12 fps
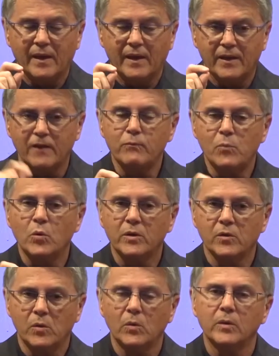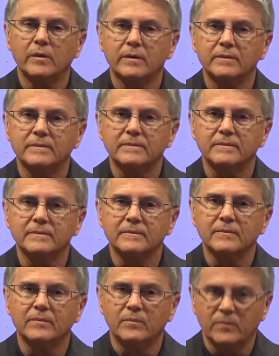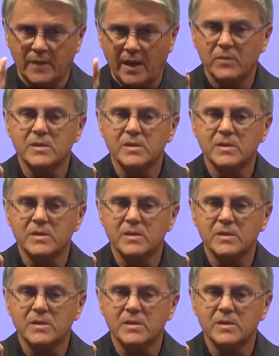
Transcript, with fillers: Give more to the Lord. That